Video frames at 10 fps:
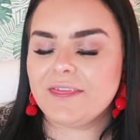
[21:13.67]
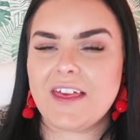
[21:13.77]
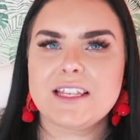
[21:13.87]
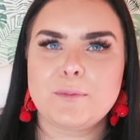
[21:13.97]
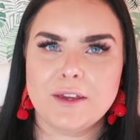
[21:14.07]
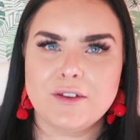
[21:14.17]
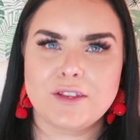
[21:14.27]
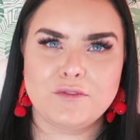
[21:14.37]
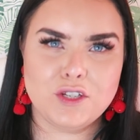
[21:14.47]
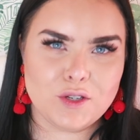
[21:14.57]
that's because
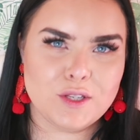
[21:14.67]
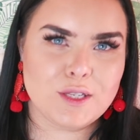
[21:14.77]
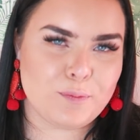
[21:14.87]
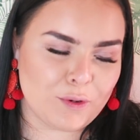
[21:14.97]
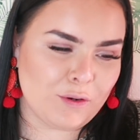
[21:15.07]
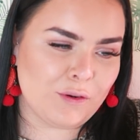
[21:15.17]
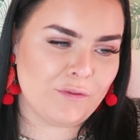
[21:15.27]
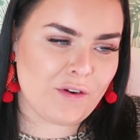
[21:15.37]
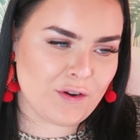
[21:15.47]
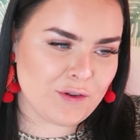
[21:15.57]
I've just brought
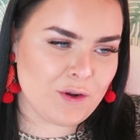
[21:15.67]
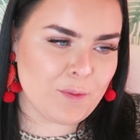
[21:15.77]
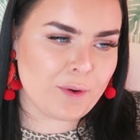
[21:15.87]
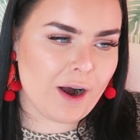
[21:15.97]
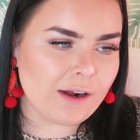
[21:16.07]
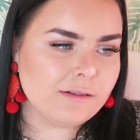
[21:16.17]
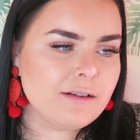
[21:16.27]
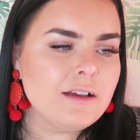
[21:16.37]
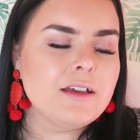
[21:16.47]
Final Cut Pro.